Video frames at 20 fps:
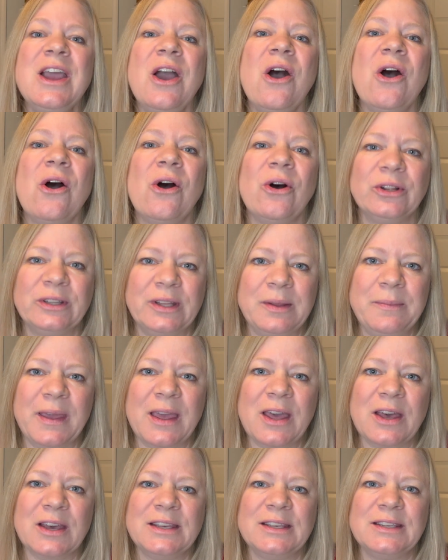only
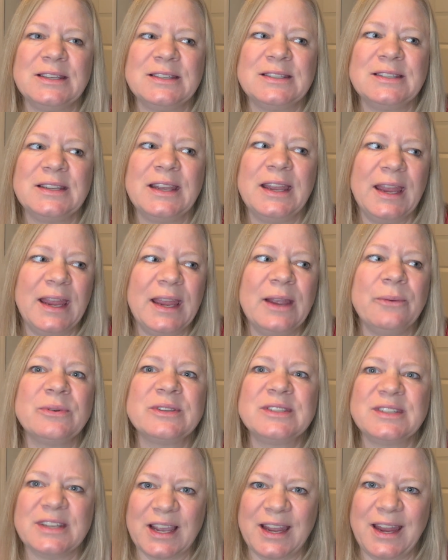because it
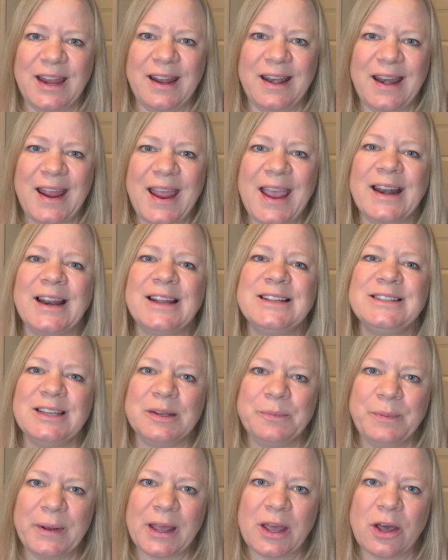was tight and I
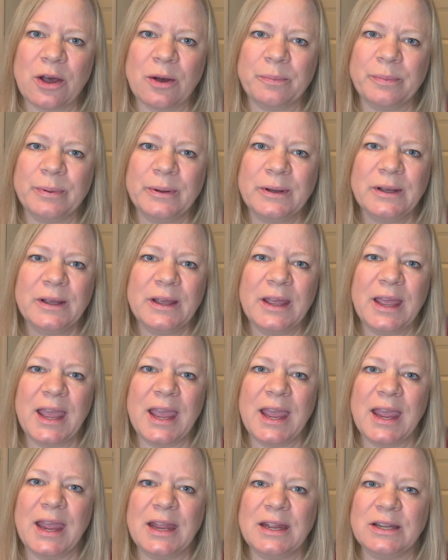did pick up
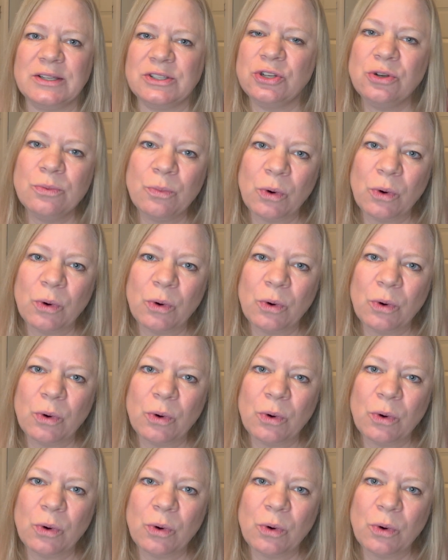2 more